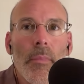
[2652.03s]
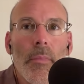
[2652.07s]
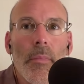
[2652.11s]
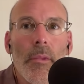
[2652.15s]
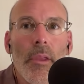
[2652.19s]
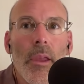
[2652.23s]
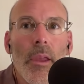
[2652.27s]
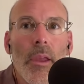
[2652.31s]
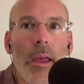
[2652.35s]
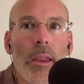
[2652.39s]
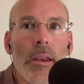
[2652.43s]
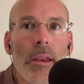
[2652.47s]

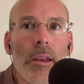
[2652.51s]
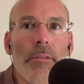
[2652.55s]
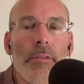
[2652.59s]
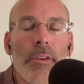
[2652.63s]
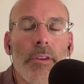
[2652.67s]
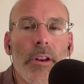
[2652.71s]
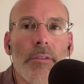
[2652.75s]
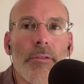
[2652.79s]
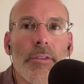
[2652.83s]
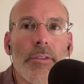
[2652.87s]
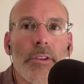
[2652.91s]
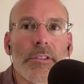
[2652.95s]
And
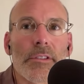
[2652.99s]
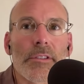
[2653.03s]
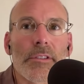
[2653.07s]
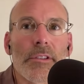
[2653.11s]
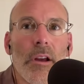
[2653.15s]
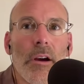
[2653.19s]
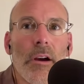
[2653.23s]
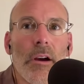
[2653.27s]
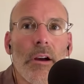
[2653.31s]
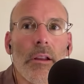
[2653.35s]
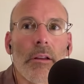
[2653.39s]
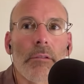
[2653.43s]
even if it's
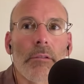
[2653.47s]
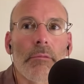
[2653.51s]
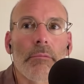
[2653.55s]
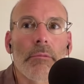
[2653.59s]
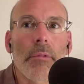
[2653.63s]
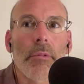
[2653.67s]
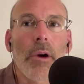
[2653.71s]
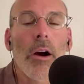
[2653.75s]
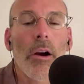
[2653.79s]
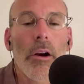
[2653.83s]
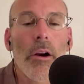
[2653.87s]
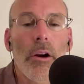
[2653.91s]
not
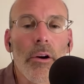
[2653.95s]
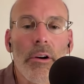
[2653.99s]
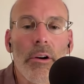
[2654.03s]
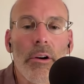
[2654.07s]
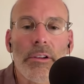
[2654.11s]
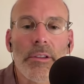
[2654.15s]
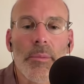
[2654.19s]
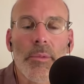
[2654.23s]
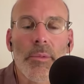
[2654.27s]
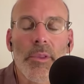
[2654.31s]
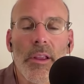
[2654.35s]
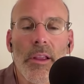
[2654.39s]
hunger or
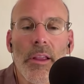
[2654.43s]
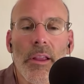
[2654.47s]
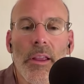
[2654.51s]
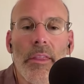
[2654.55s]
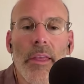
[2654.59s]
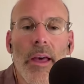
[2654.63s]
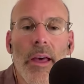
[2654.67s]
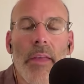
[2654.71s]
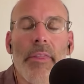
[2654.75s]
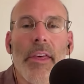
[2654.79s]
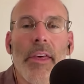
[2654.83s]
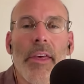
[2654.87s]
something like
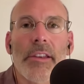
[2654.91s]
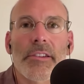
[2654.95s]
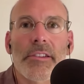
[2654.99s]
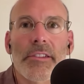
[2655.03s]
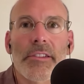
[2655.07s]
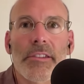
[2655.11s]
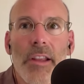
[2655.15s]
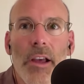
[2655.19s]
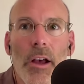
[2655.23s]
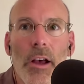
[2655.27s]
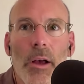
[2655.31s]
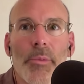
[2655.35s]
that, that
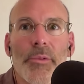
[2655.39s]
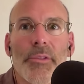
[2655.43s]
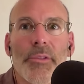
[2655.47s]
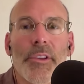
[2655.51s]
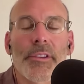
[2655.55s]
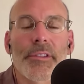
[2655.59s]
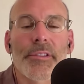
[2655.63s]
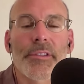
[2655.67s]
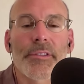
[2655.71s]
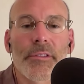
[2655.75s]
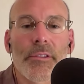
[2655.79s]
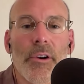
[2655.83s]
just helps
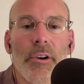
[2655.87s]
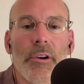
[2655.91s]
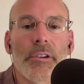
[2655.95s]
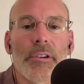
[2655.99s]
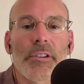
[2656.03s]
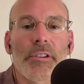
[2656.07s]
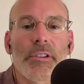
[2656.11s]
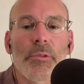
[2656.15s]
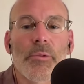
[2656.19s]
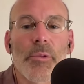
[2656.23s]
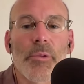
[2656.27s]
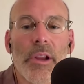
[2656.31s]
us start
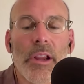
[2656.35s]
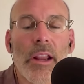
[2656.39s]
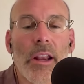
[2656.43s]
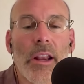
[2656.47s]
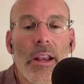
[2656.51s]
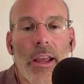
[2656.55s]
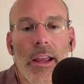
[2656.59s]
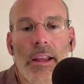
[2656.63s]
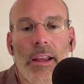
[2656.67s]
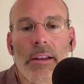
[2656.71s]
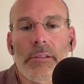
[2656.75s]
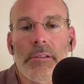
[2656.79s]
to
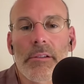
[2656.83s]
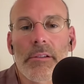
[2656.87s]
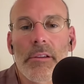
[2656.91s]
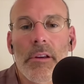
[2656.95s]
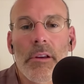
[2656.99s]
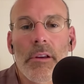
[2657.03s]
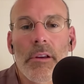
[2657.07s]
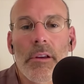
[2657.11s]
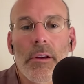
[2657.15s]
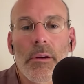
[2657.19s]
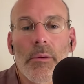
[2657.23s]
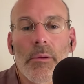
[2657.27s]
reconnect
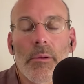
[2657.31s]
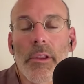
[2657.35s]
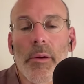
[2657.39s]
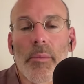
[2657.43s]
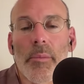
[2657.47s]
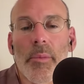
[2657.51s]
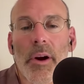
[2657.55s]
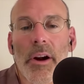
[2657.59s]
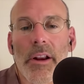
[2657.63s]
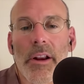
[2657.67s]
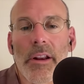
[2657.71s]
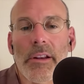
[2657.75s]
with our
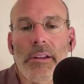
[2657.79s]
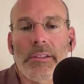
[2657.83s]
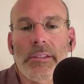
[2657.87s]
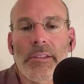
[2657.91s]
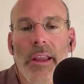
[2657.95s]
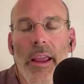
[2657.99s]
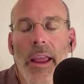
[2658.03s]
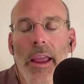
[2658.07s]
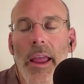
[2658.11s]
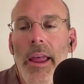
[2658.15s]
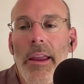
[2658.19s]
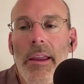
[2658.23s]
body to
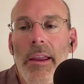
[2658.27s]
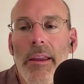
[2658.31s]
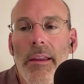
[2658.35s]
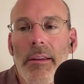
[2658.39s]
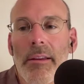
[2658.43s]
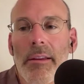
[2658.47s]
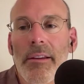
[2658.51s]
say, hey,